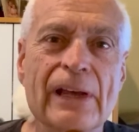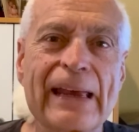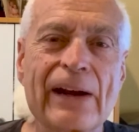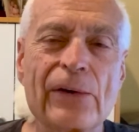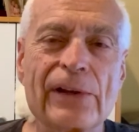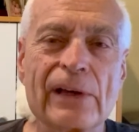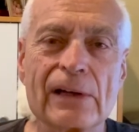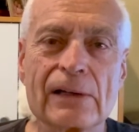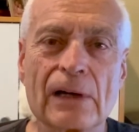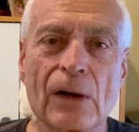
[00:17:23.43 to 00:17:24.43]
area
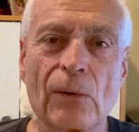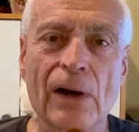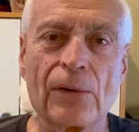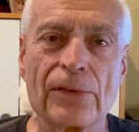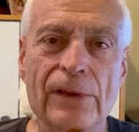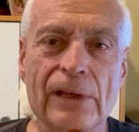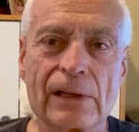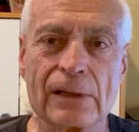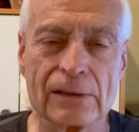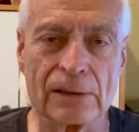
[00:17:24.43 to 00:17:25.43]
around
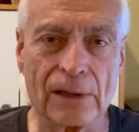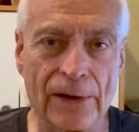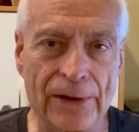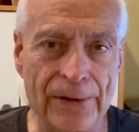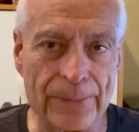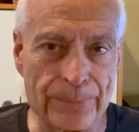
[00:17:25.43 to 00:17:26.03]
the uh,